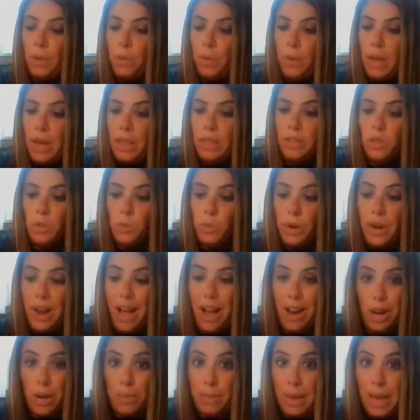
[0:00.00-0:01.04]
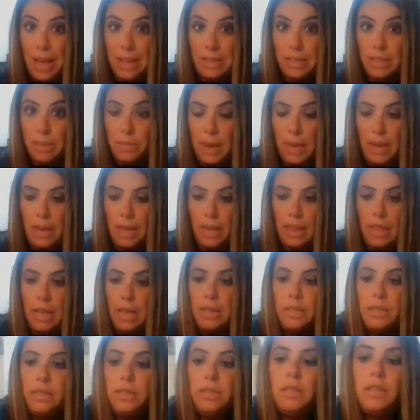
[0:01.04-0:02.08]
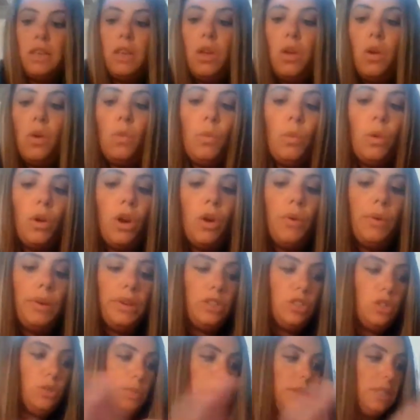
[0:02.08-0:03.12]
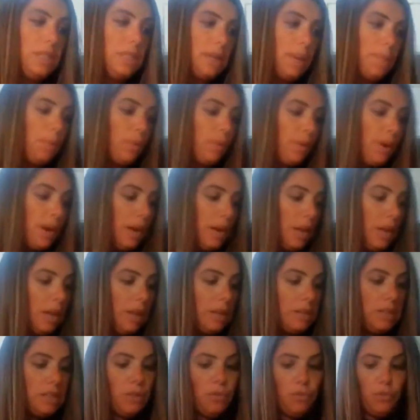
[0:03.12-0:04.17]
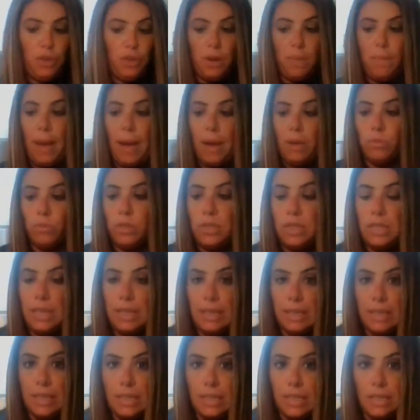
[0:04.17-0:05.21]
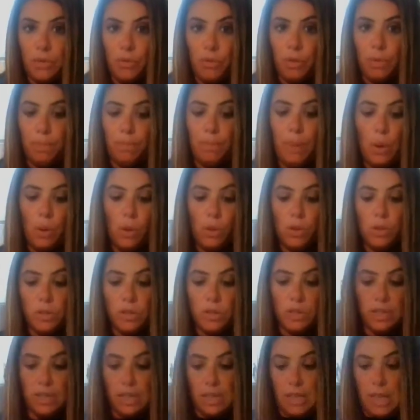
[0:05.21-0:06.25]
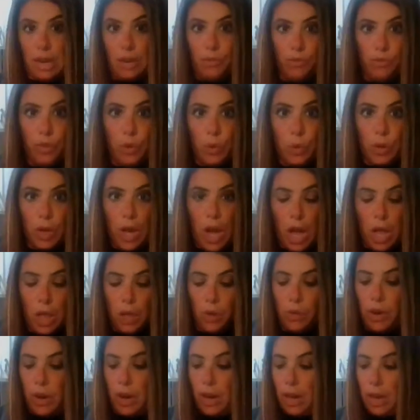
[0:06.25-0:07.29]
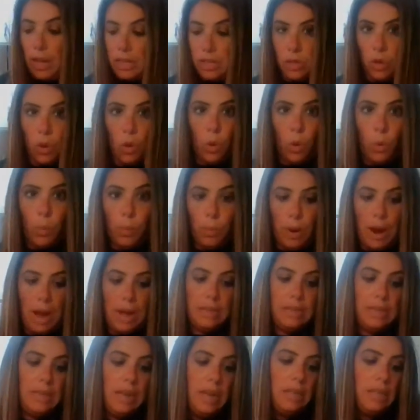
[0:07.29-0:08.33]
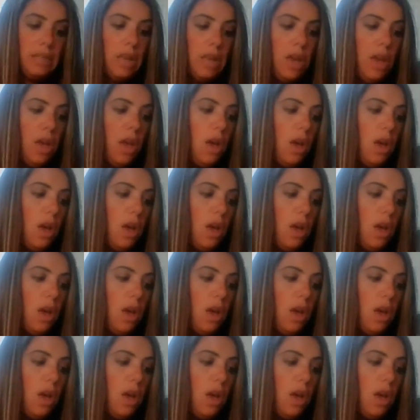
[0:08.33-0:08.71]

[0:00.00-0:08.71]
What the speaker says: Okay, so we're not going to be estimating this. We're going to be separating different amounts into different bowls and then food coloring. It's a whole process.